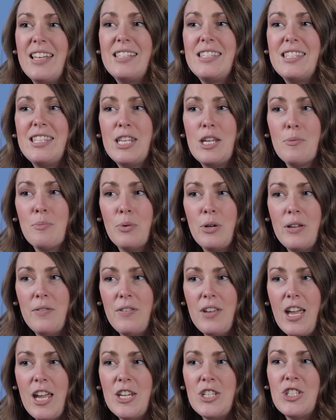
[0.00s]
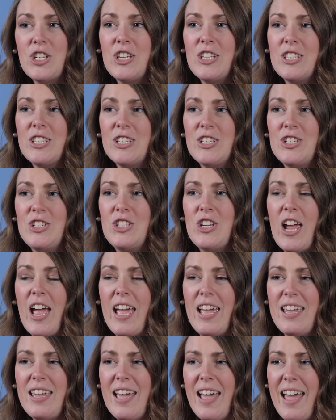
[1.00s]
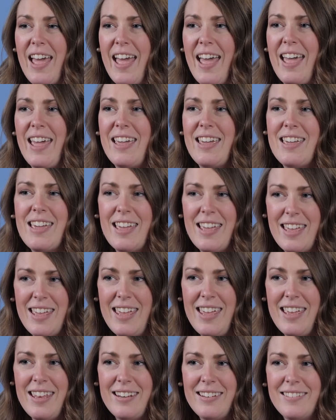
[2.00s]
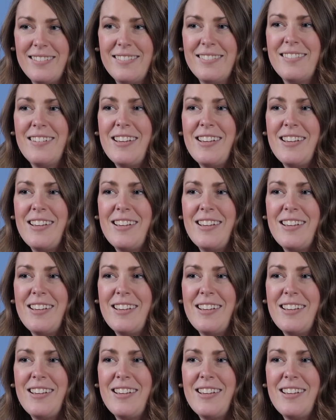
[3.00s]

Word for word: It's the abbreviation J A N.